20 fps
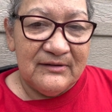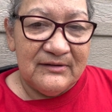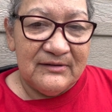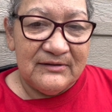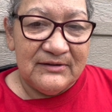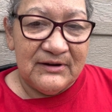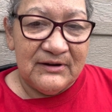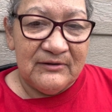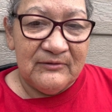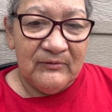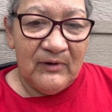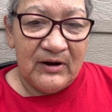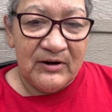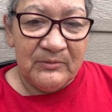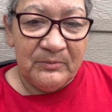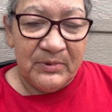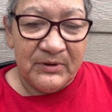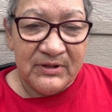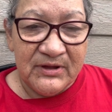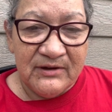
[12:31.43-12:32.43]
didn't want to
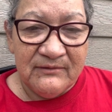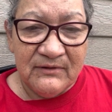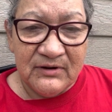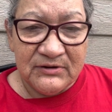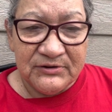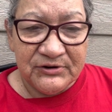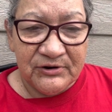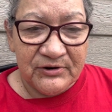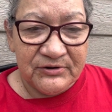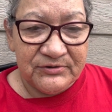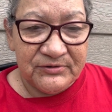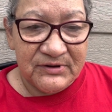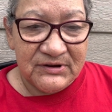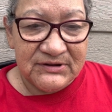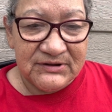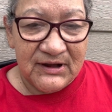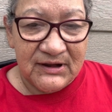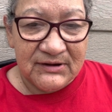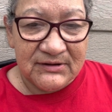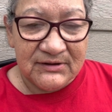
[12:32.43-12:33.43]
believe in George
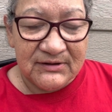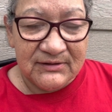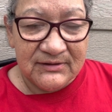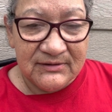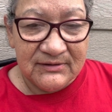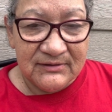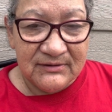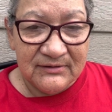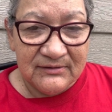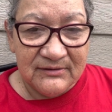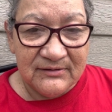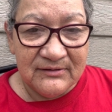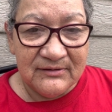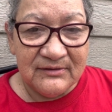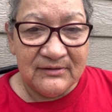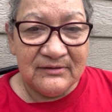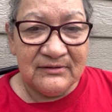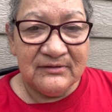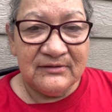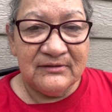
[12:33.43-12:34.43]
Racette,
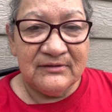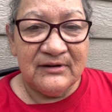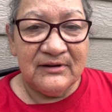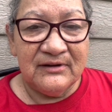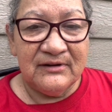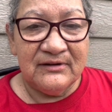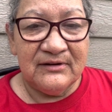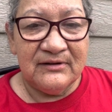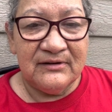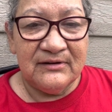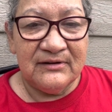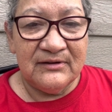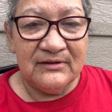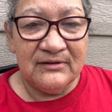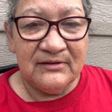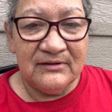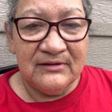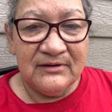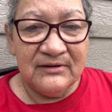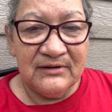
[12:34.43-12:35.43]
and
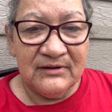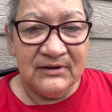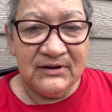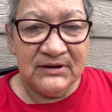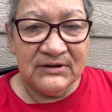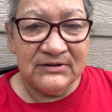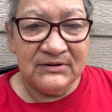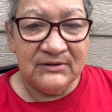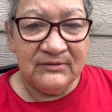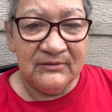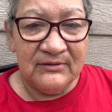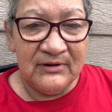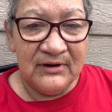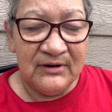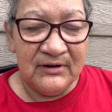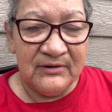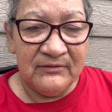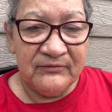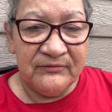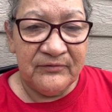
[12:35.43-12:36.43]
his
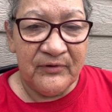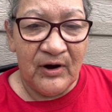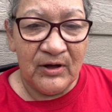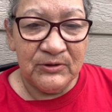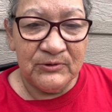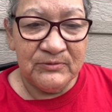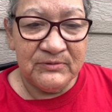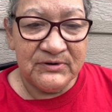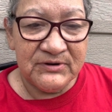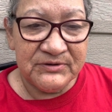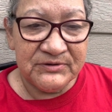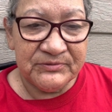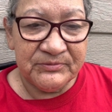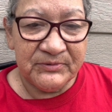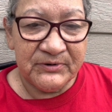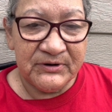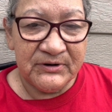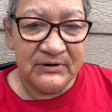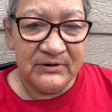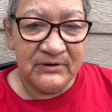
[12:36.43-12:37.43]
followers
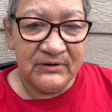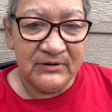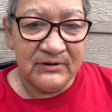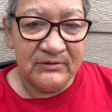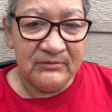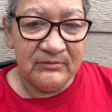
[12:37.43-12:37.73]
were